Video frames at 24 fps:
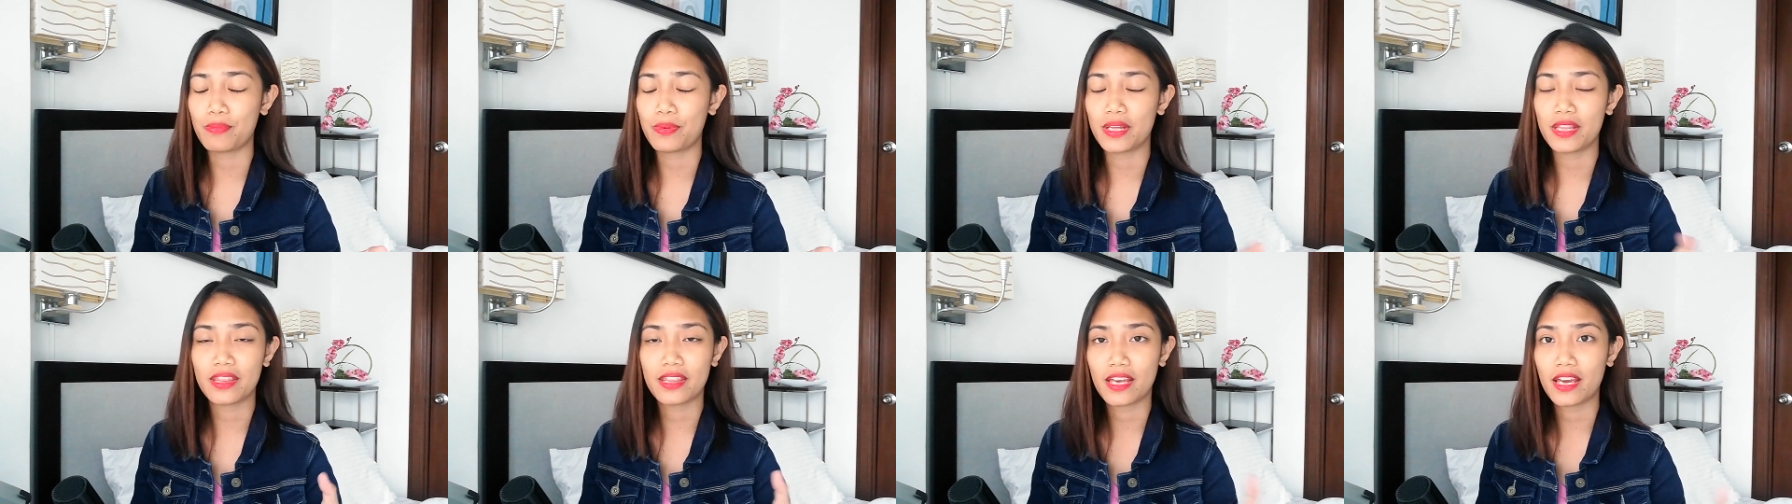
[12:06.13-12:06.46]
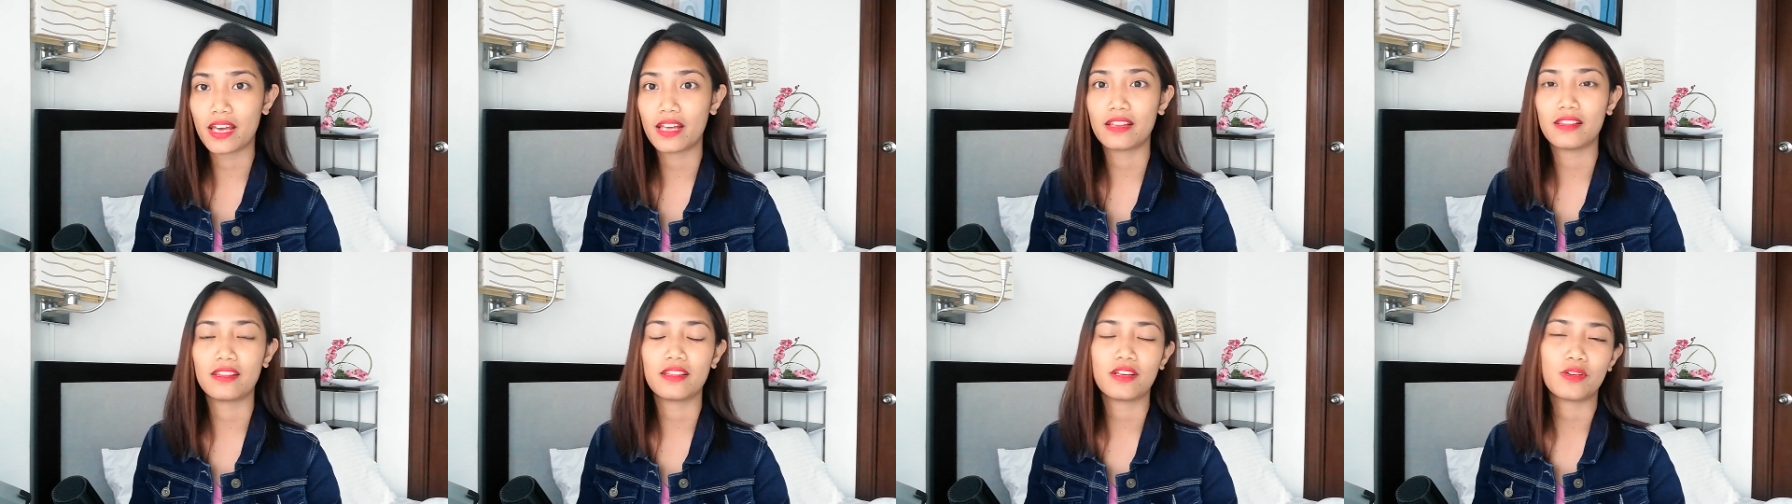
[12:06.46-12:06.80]
but
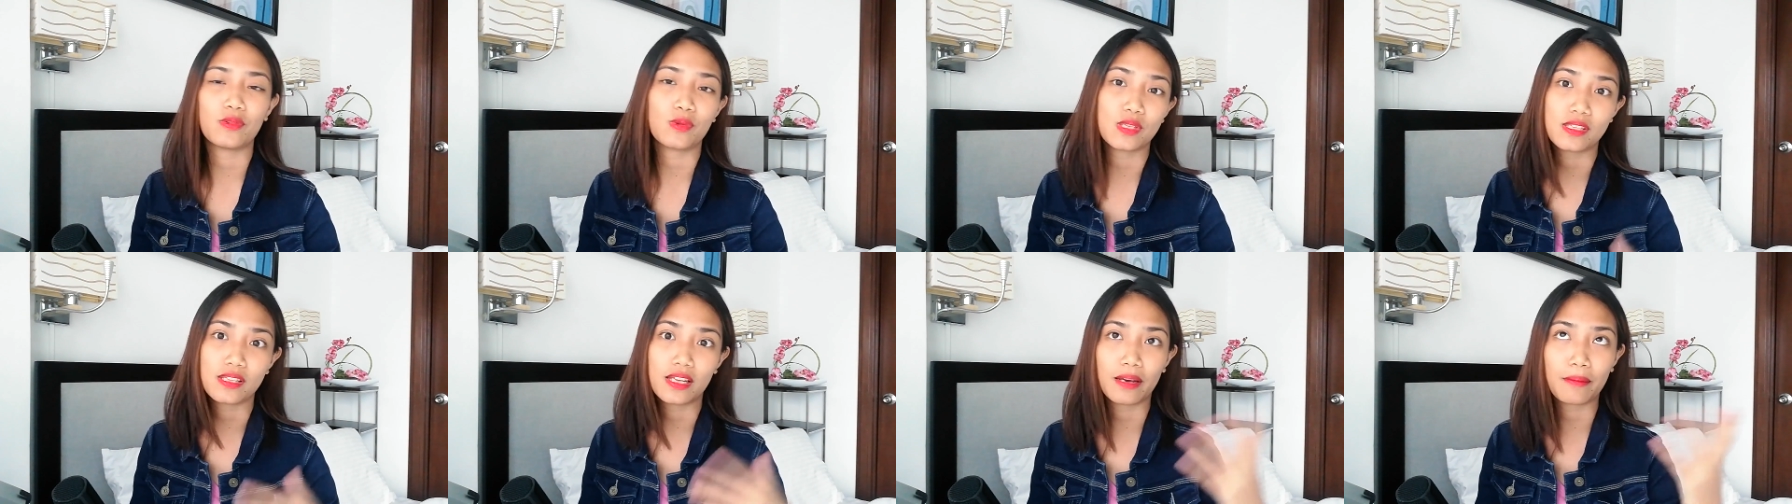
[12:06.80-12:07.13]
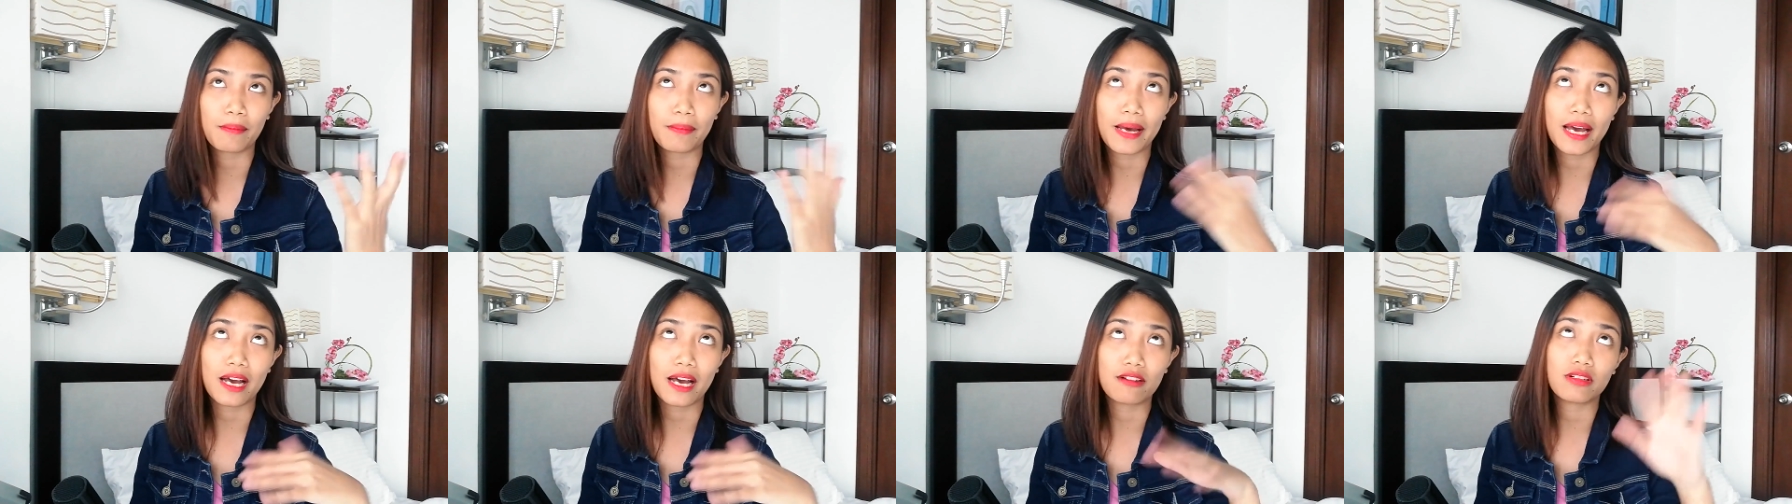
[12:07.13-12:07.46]
then there was
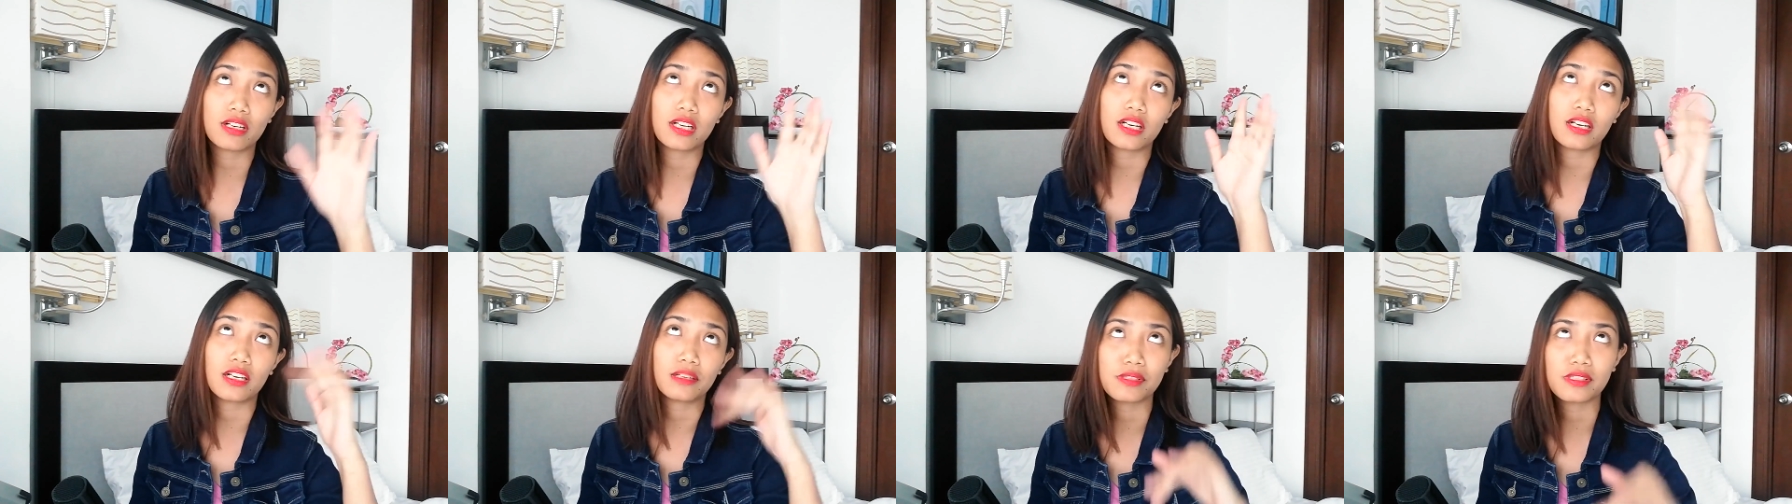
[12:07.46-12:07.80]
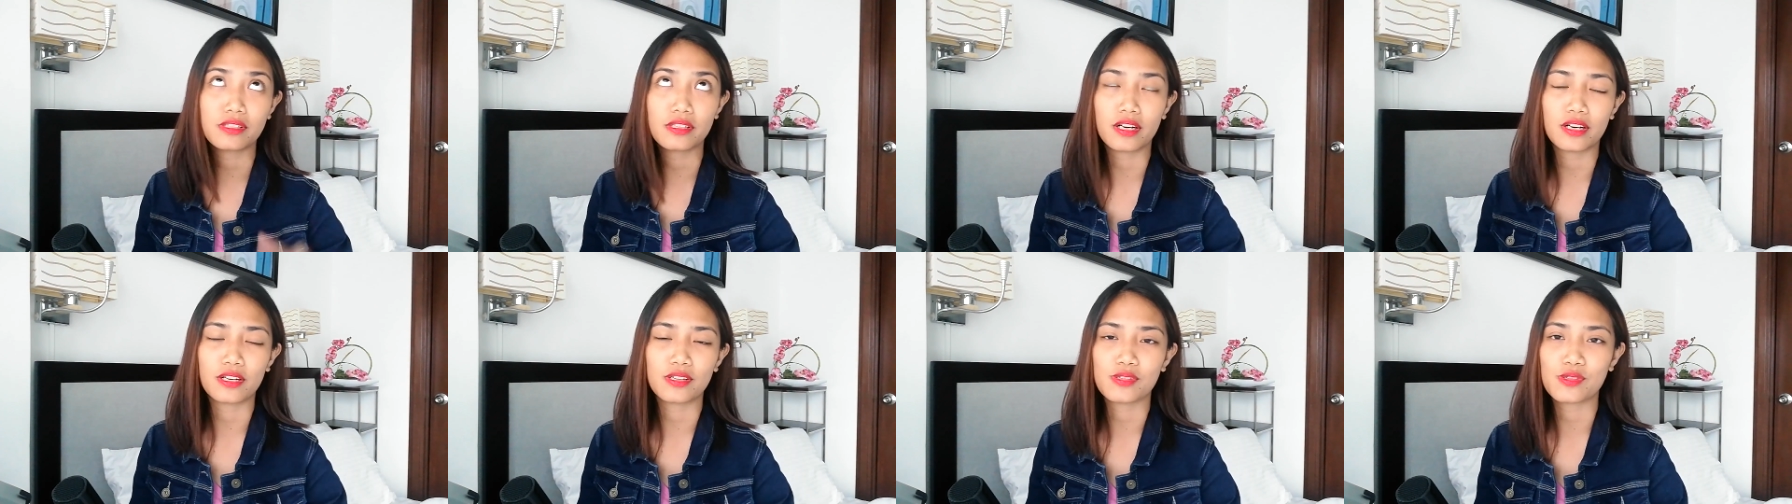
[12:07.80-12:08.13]
like pounding
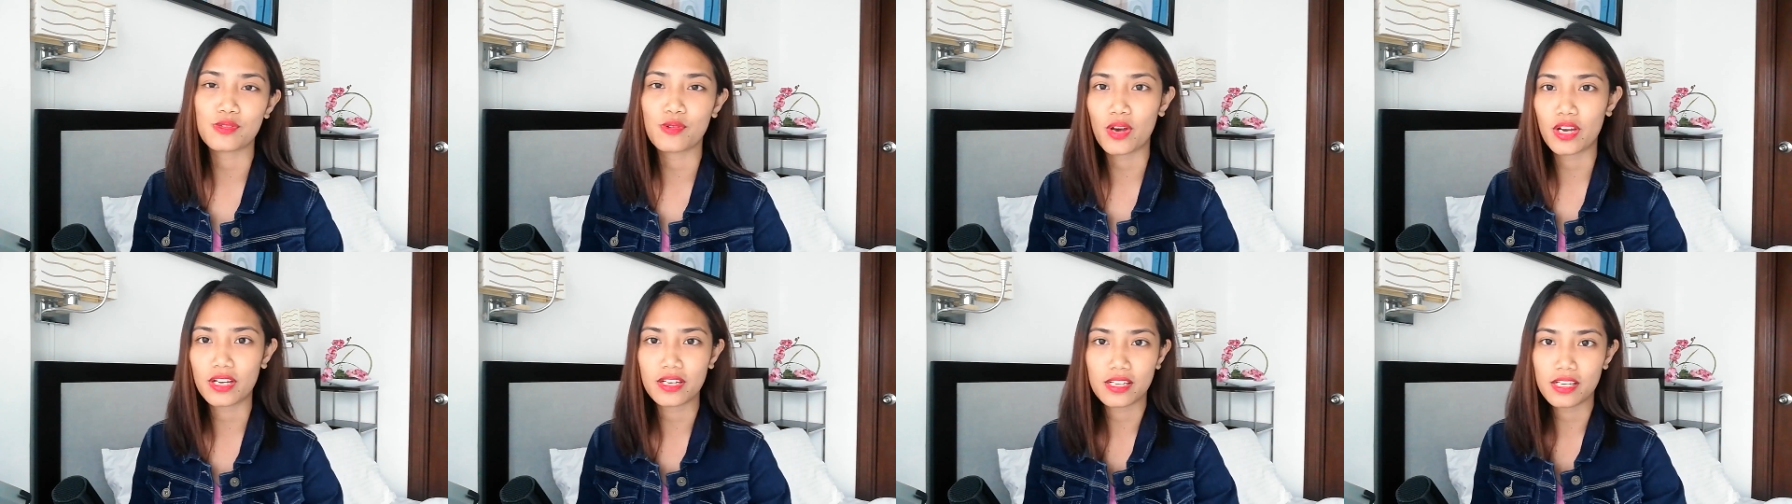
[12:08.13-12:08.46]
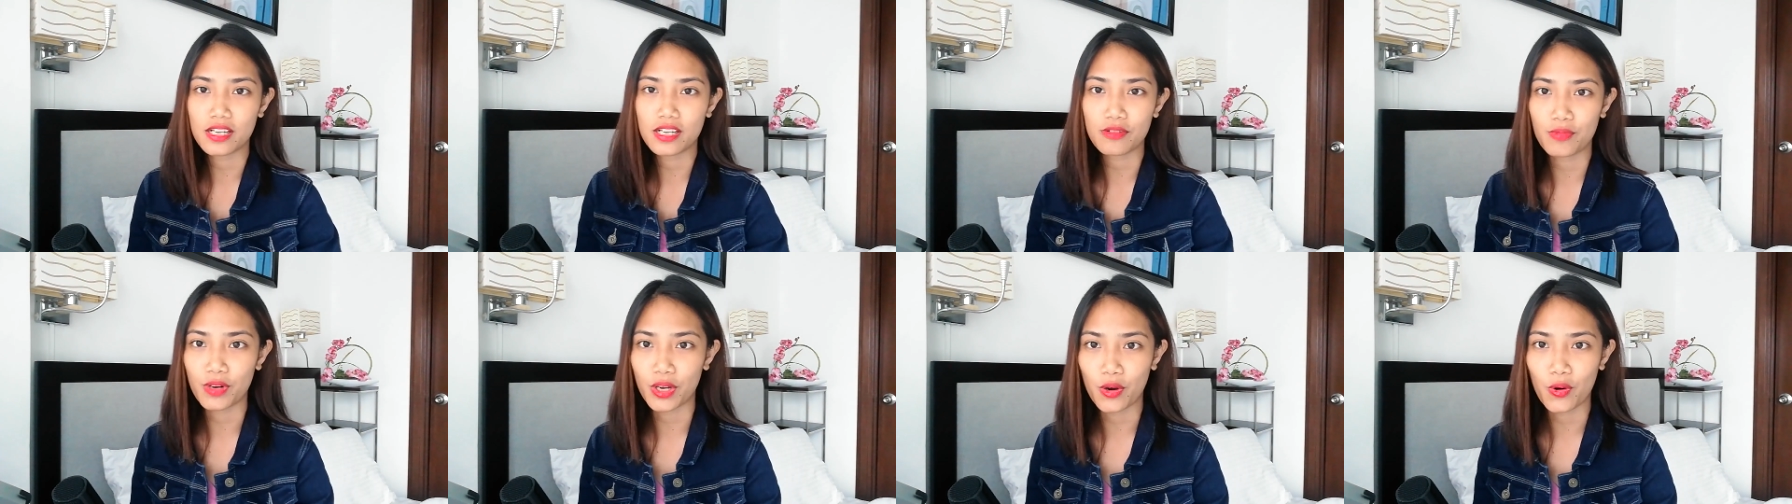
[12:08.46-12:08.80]
upstairs, so I
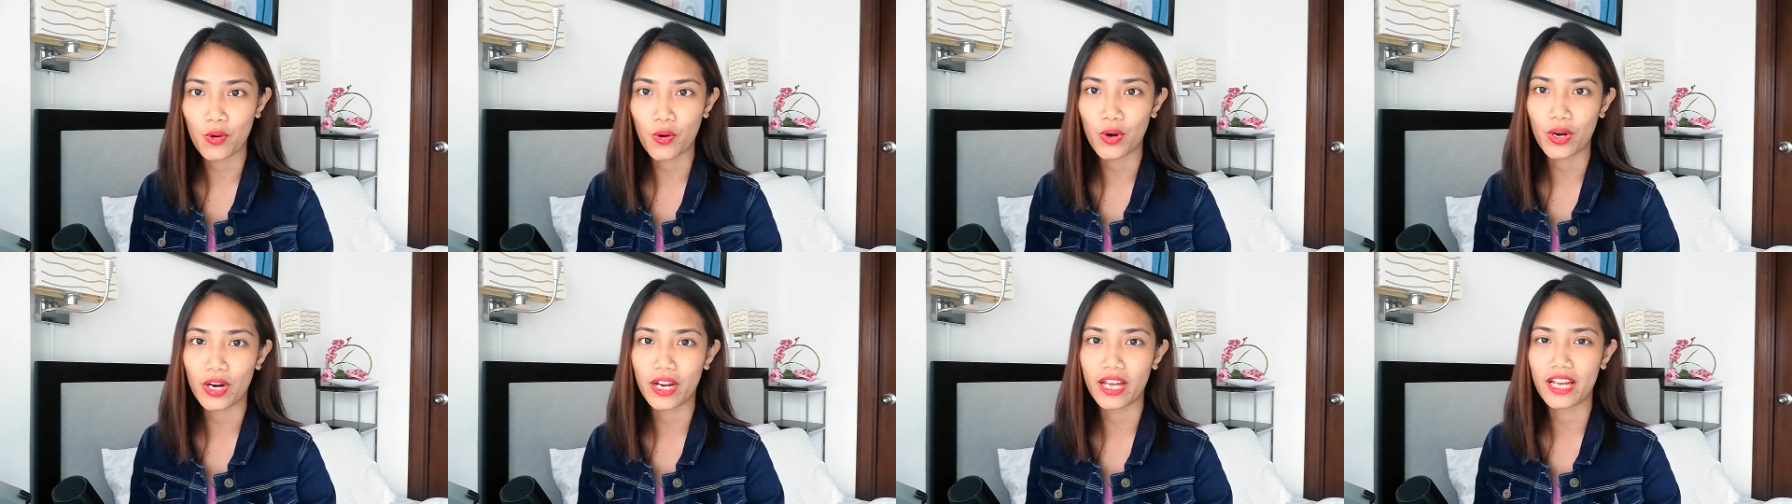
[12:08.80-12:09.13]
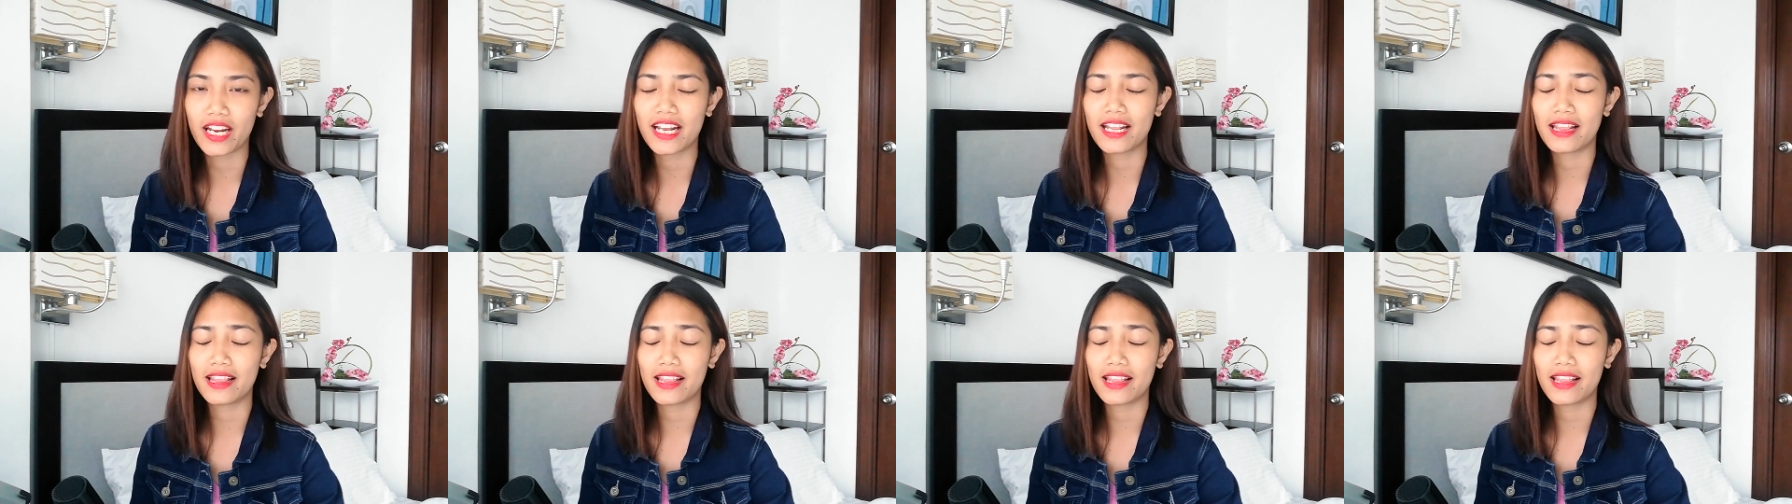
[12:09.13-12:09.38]
didn't record it,